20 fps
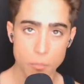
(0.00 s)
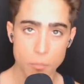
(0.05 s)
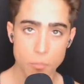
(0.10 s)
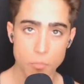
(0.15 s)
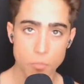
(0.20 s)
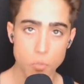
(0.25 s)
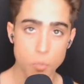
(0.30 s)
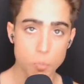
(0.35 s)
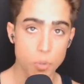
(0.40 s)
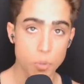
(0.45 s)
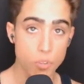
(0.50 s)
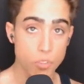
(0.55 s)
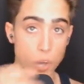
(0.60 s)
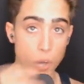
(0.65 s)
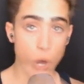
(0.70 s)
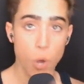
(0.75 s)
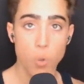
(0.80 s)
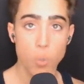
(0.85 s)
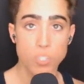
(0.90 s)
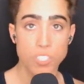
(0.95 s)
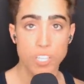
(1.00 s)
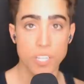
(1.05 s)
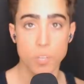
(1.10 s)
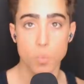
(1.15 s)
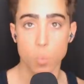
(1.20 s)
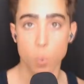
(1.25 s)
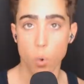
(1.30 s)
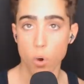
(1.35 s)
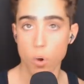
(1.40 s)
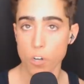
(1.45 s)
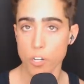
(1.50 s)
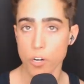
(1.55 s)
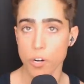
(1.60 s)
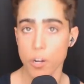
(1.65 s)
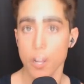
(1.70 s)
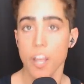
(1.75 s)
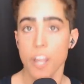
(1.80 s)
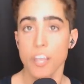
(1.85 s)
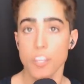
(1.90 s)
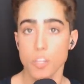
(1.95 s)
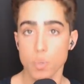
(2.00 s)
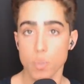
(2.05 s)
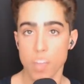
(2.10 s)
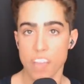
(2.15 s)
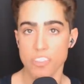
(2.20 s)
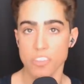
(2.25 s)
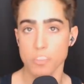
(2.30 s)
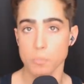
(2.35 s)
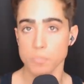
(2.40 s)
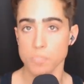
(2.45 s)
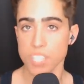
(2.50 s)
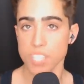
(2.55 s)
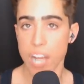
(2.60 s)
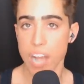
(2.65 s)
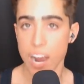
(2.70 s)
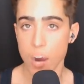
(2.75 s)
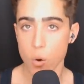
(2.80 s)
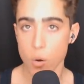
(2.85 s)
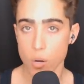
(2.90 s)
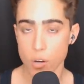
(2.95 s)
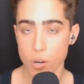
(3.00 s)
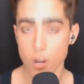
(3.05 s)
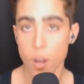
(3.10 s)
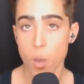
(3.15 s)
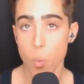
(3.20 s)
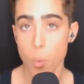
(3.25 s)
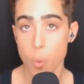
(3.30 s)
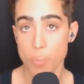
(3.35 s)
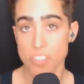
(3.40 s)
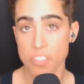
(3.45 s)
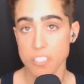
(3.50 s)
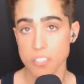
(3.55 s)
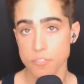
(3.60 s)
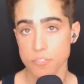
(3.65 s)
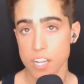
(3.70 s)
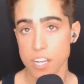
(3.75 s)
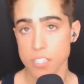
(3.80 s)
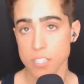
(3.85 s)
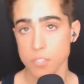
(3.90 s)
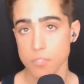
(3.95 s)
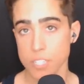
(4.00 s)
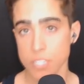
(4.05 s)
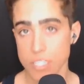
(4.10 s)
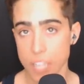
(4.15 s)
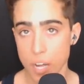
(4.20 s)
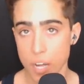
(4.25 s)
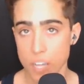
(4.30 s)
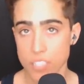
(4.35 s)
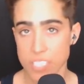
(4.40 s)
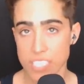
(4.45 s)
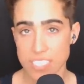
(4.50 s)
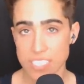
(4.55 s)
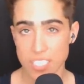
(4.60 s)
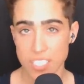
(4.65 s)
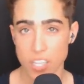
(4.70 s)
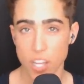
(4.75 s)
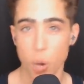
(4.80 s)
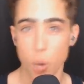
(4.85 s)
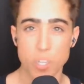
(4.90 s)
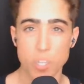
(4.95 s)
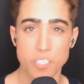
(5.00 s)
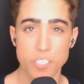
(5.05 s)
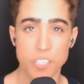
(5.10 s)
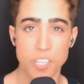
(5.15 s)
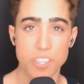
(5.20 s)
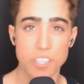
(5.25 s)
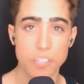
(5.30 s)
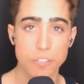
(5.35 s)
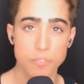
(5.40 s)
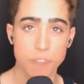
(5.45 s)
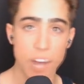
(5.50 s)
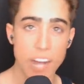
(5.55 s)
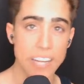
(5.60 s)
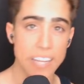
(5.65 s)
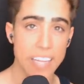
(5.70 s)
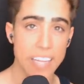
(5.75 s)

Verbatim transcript: You put the oats in water, you let them sour. What this effectively does is it lowers the phytic